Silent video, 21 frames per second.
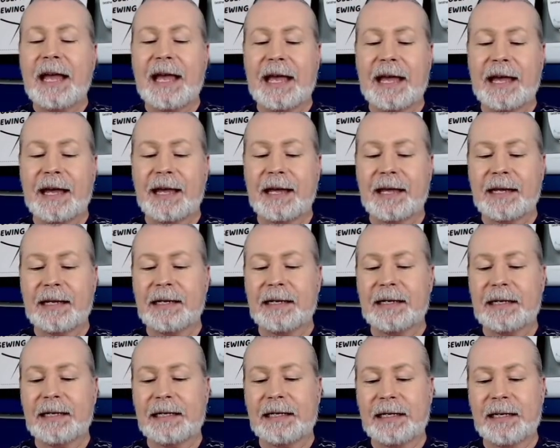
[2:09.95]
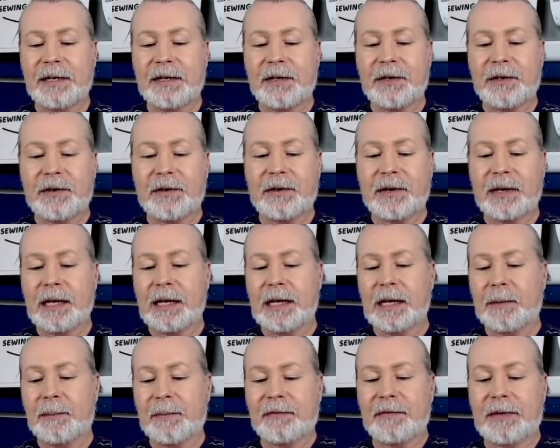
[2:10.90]
And here,
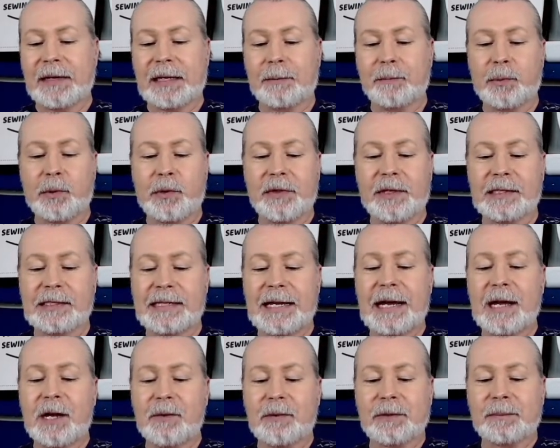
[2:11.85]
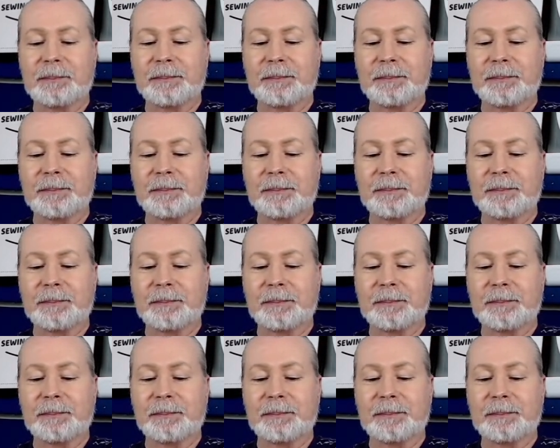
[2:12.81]
if I can pull this out,